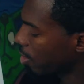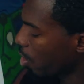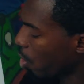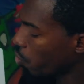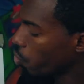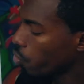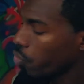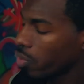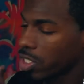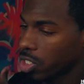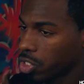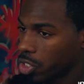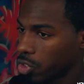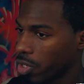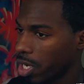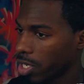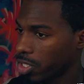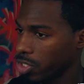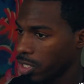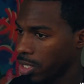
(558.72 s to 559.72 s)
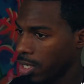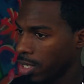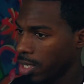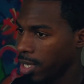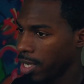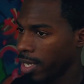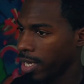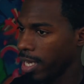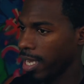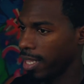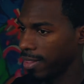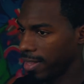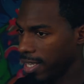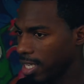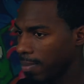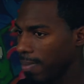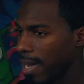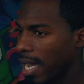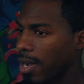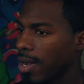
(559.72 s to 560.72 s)
go through this structure and think
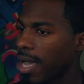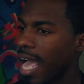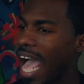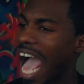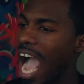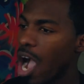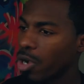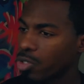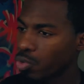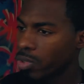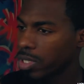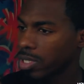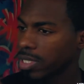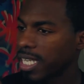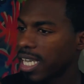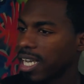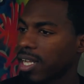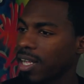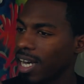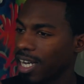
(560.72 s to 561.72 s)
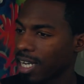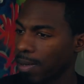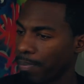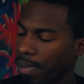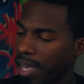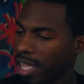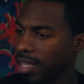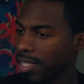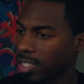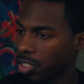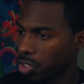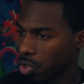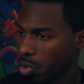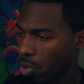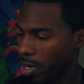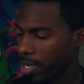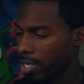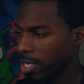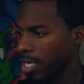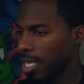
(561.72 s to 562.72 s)
about how you can tell a compelling
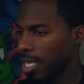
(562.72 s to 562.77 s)
story